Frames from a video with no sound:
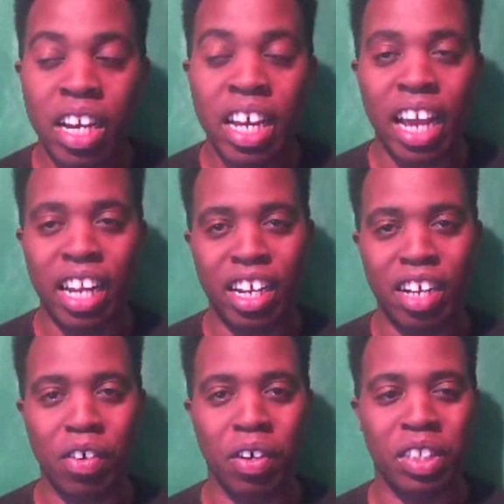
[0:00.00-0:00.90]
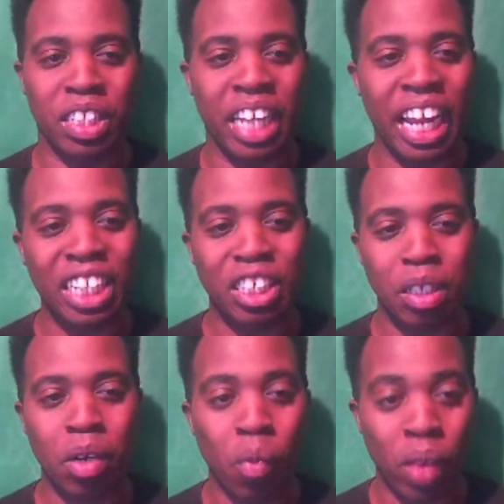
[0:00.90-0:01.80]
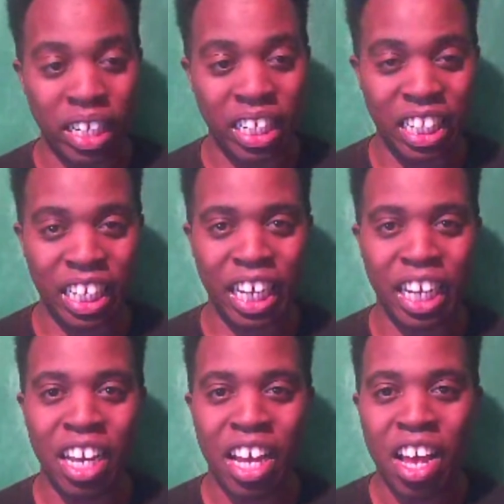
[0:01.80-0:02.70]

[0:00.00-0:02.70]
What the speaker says: and then of course in the English dub, Wendy Lee,